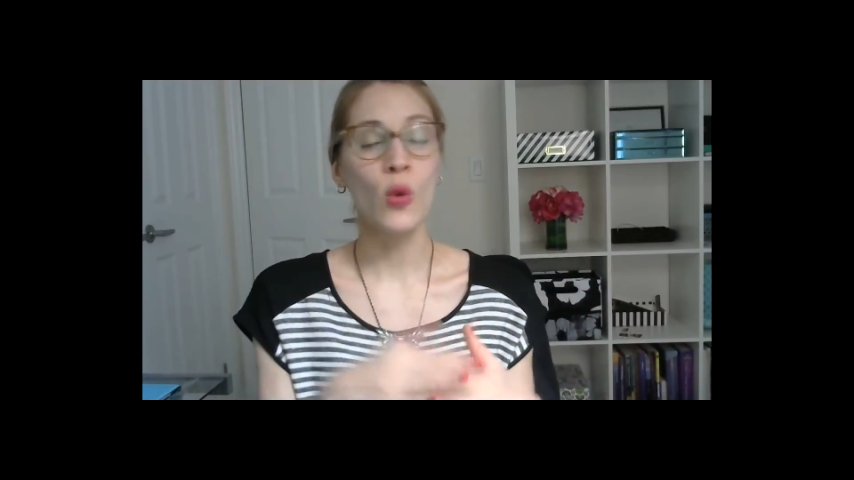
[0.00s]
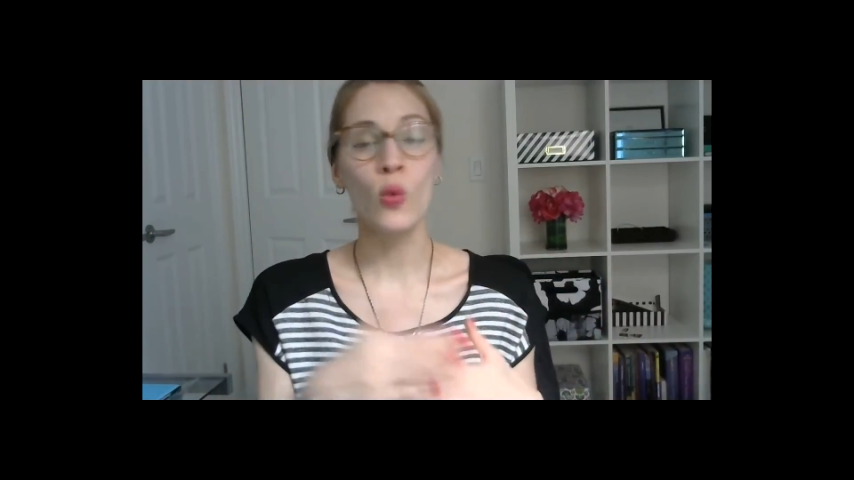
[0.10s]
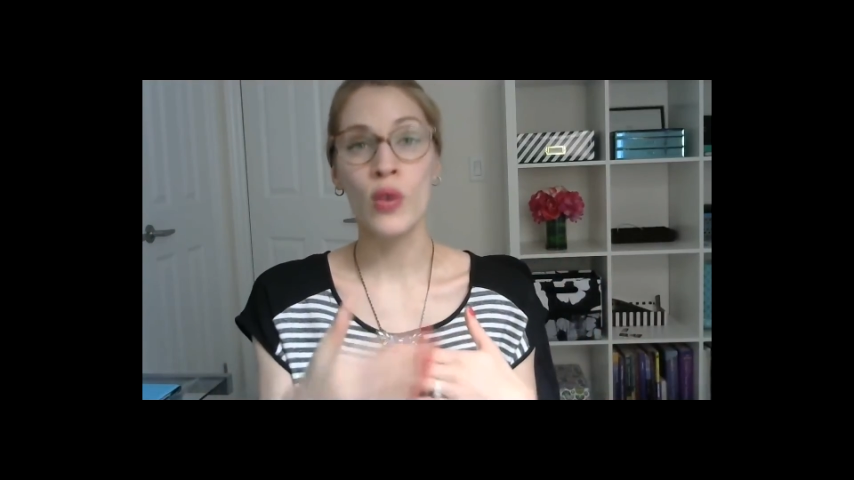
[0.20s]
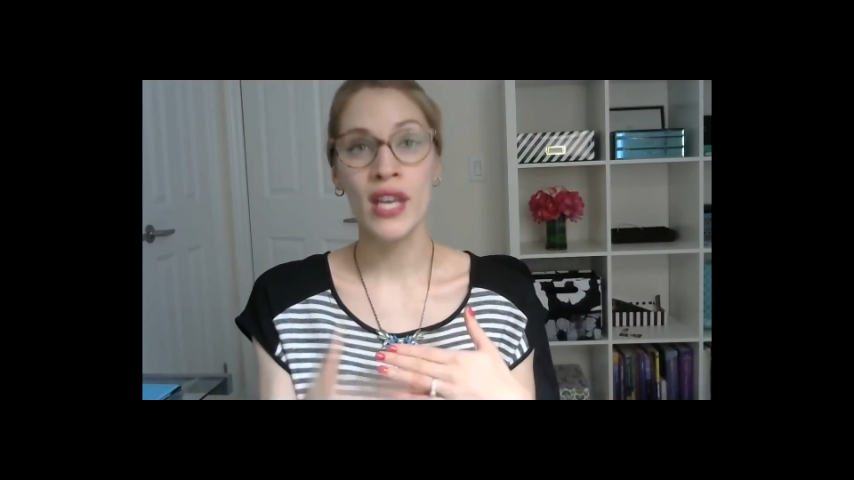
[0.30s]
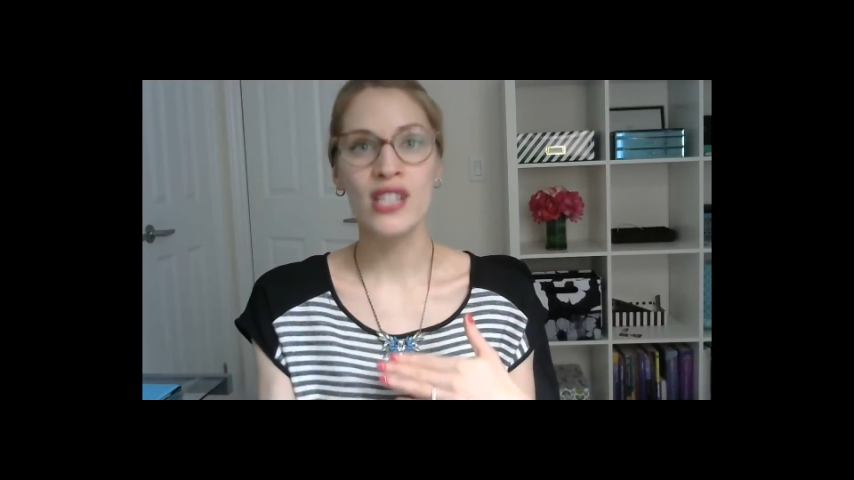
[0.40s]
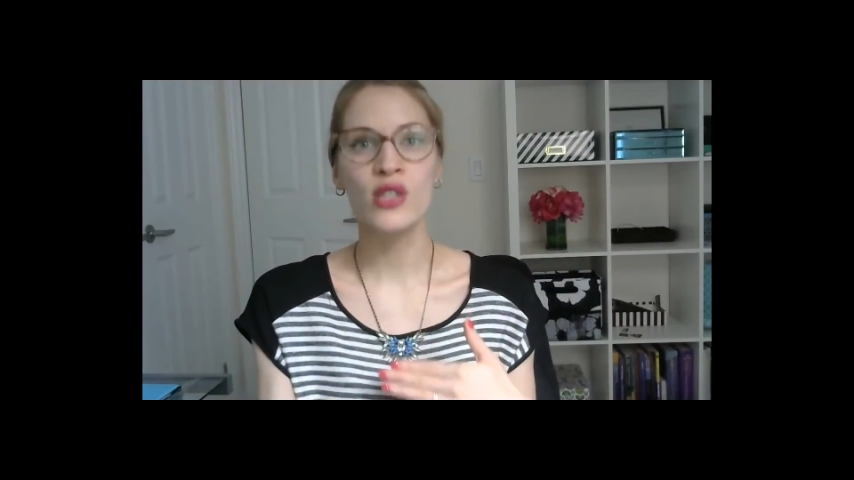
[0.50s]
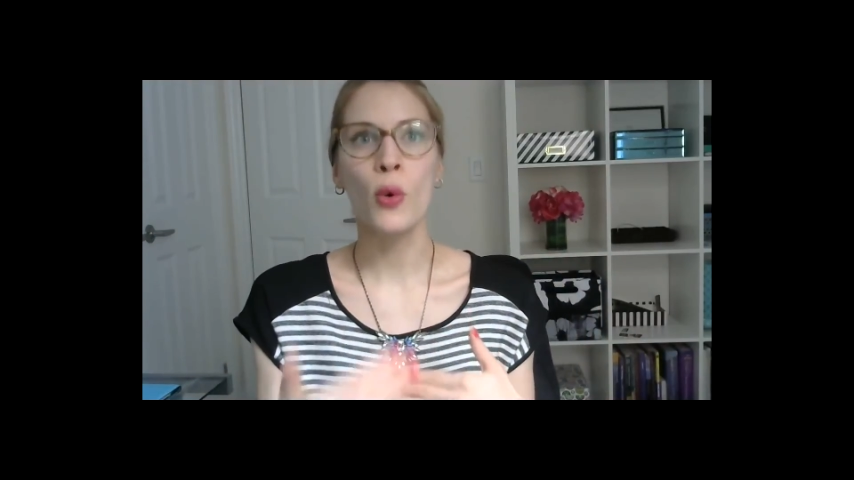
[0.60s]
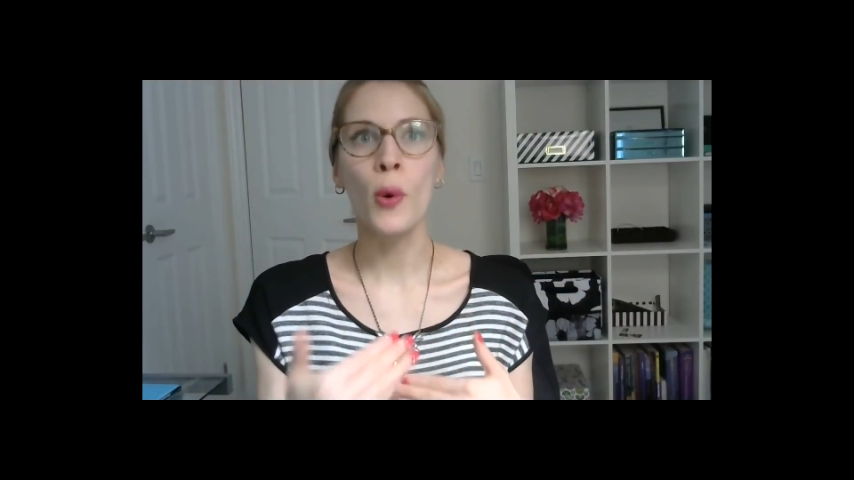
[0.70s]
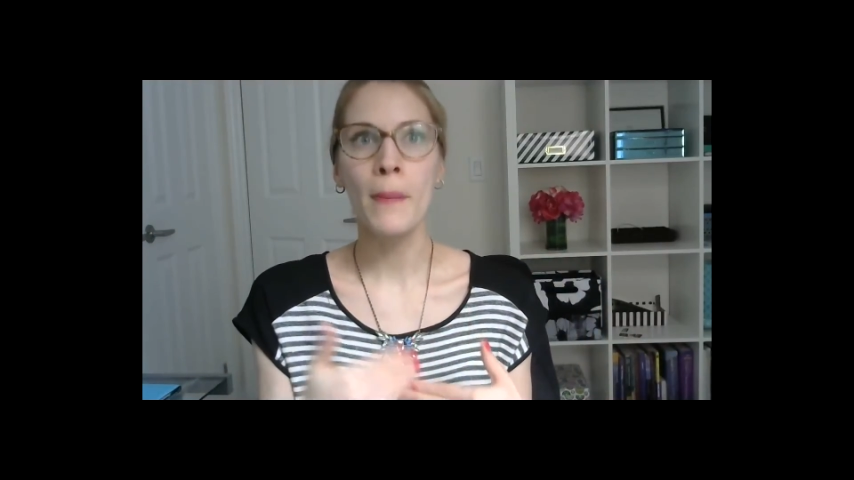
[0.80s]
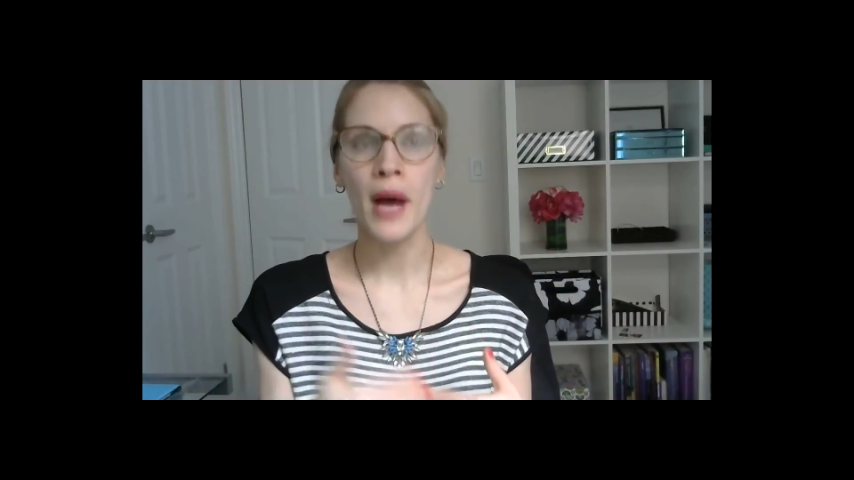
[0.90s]
weeks
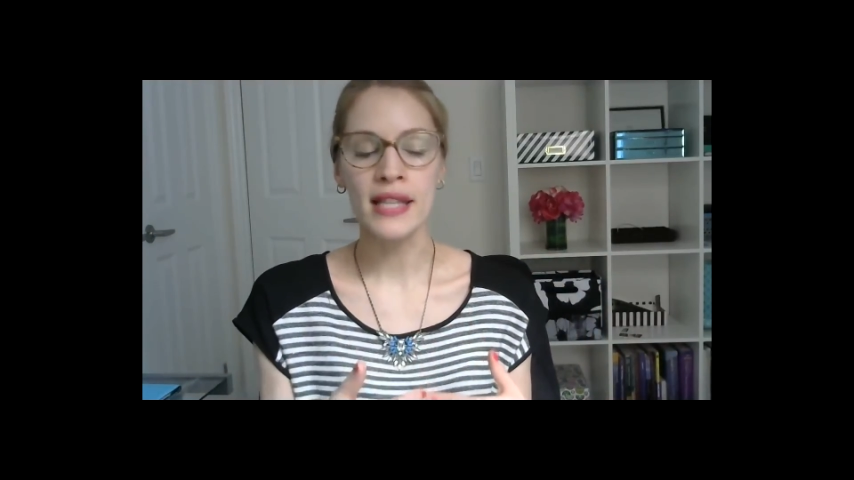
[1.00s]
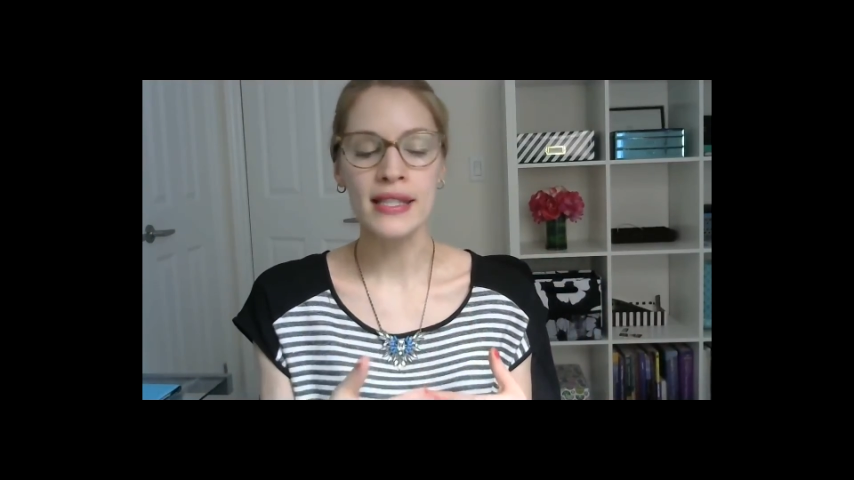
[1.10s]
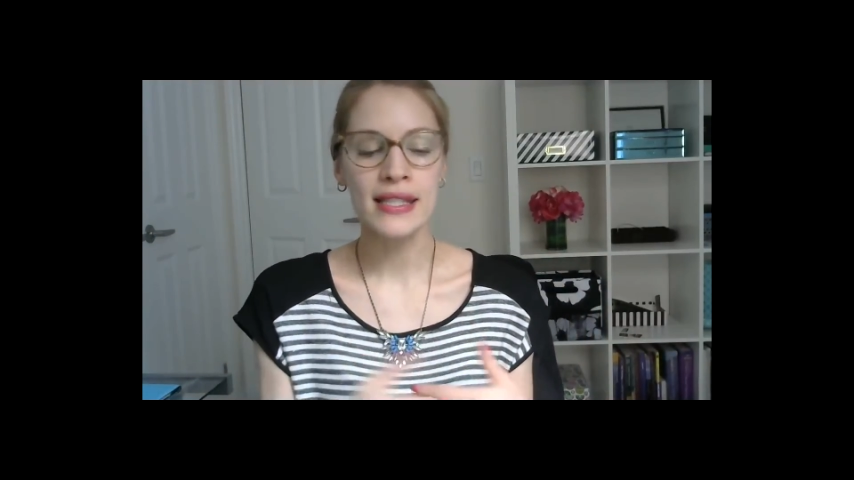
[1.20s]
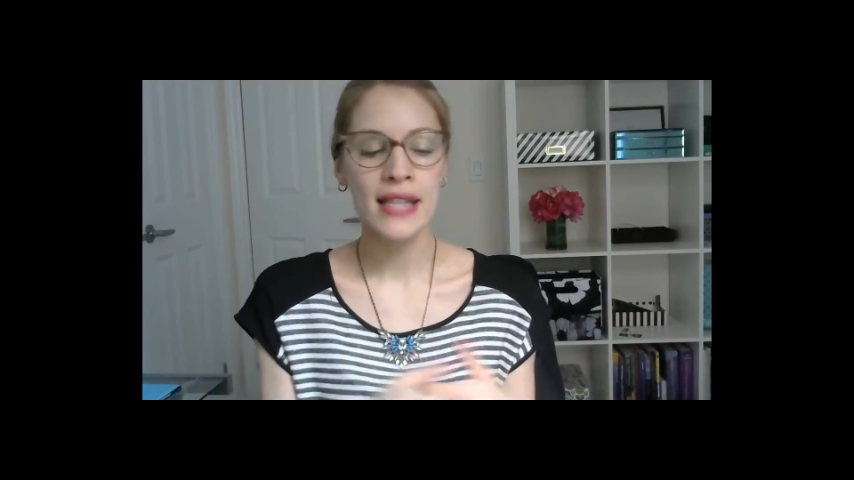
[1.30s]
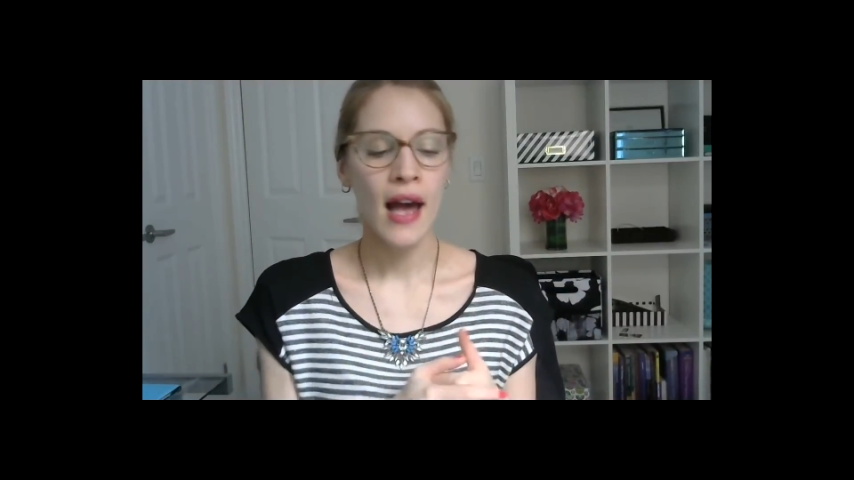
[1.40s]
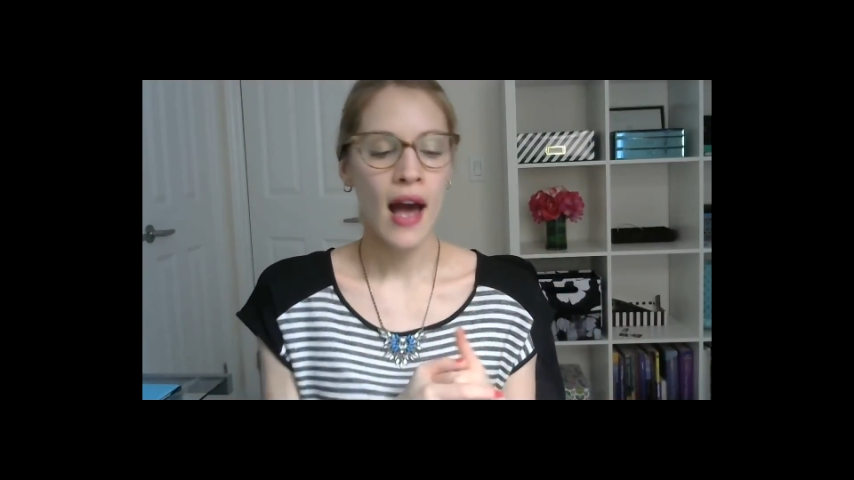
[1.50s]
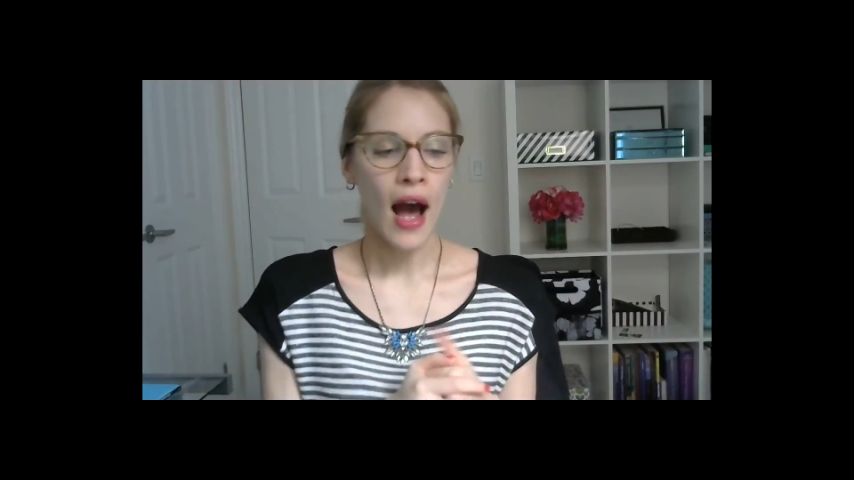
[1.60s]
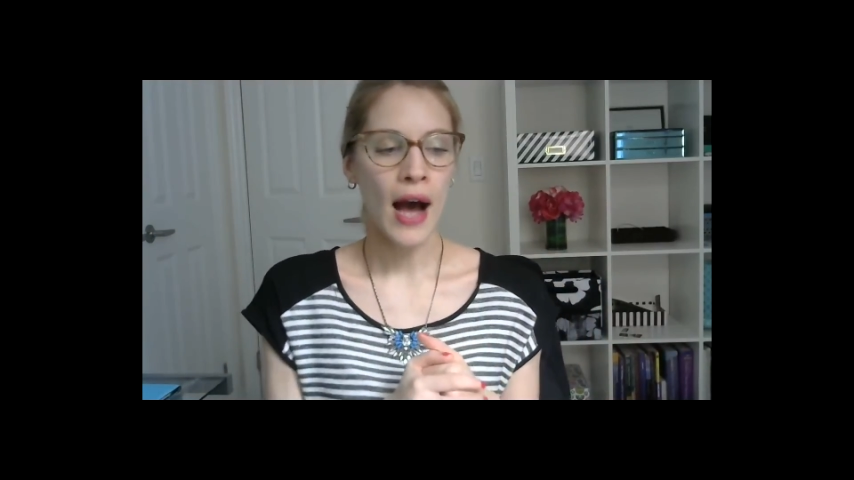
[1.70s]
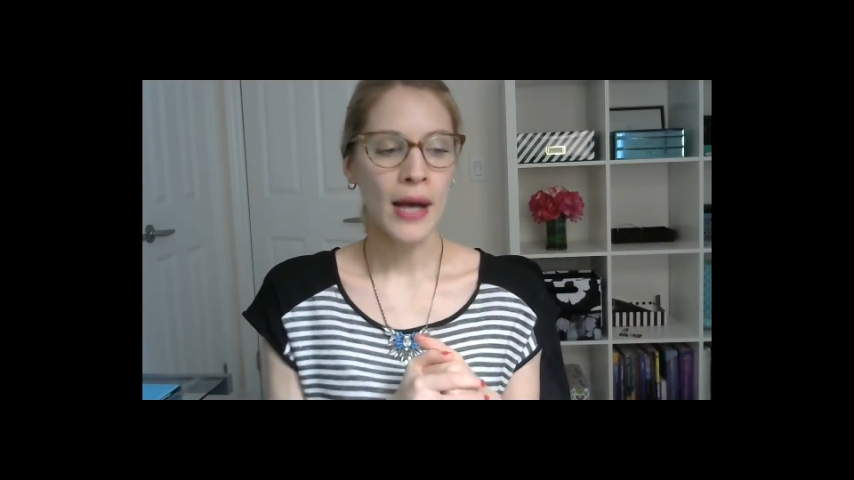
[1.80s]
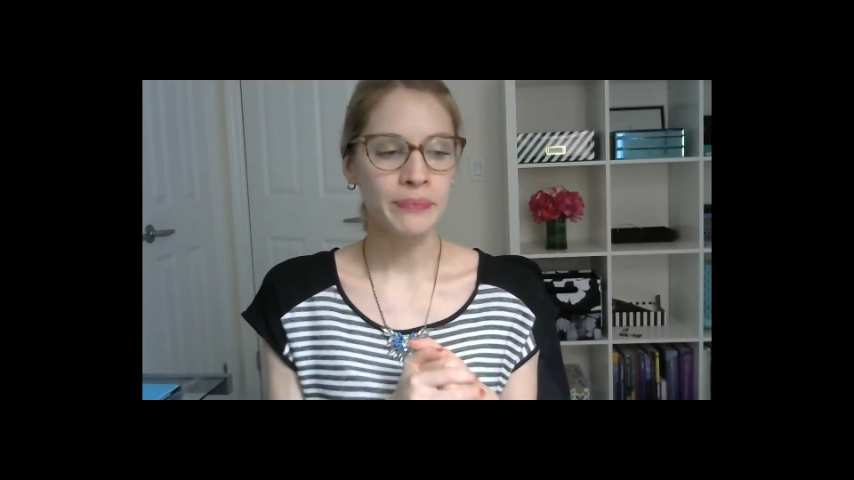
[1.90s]
or months
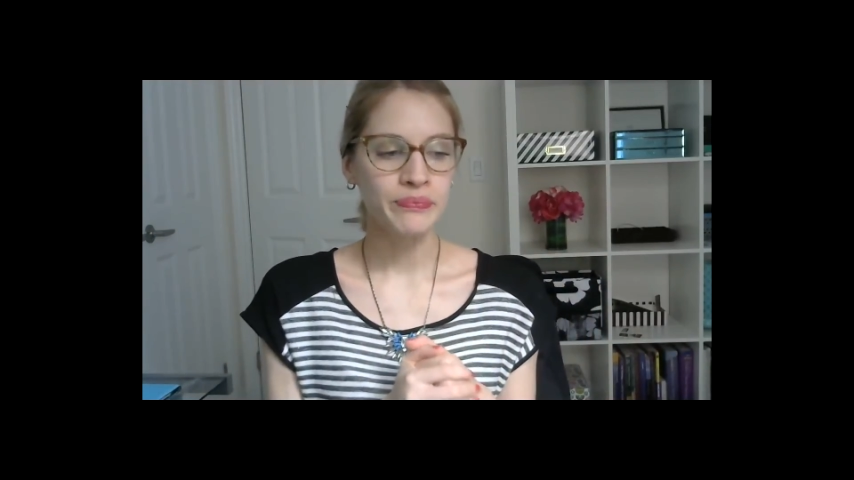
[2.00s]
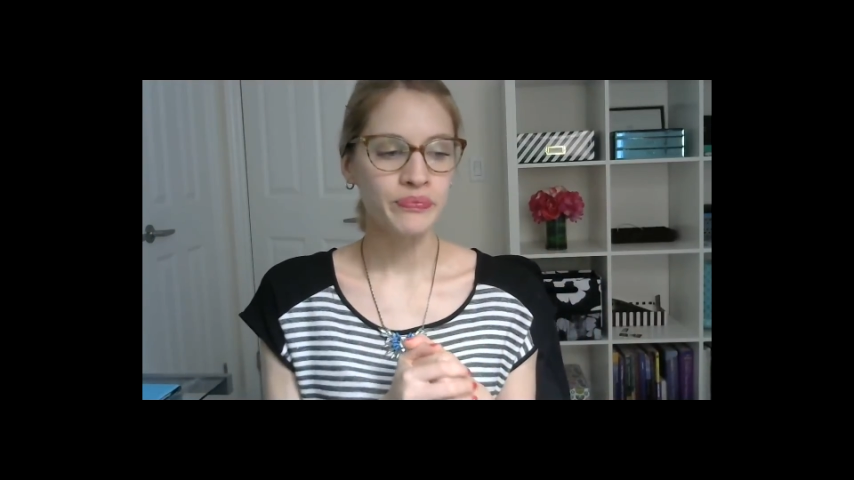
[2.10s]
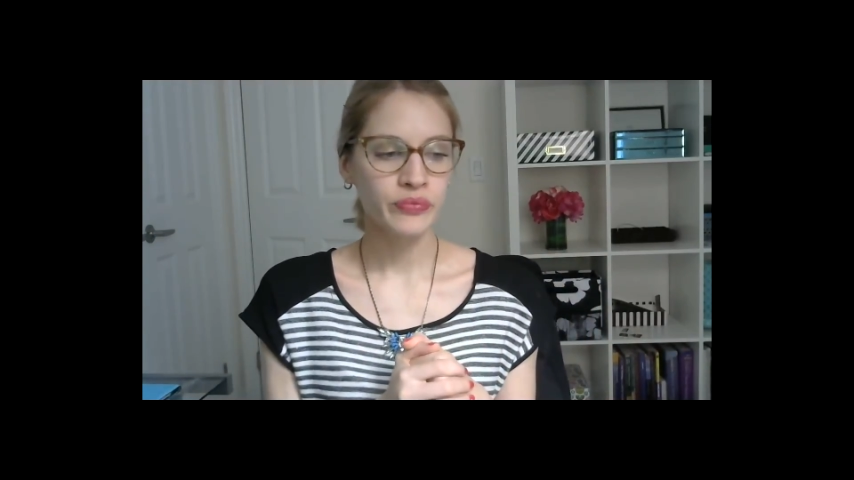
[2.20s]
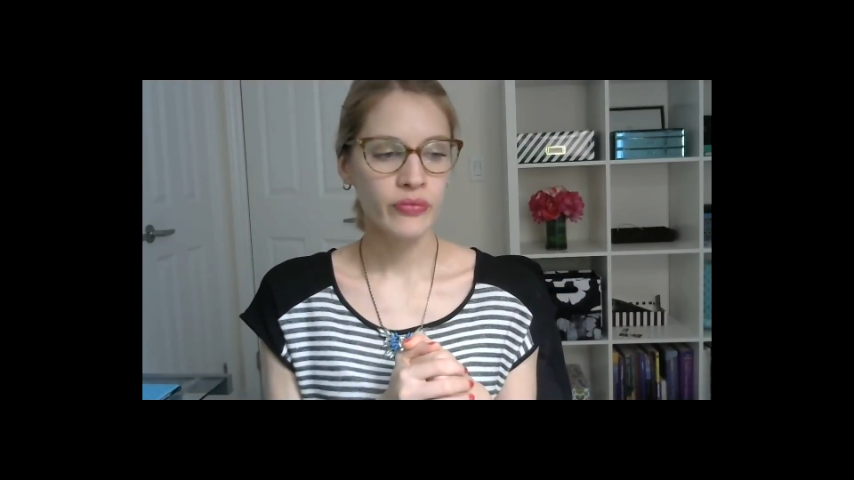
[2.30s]
um,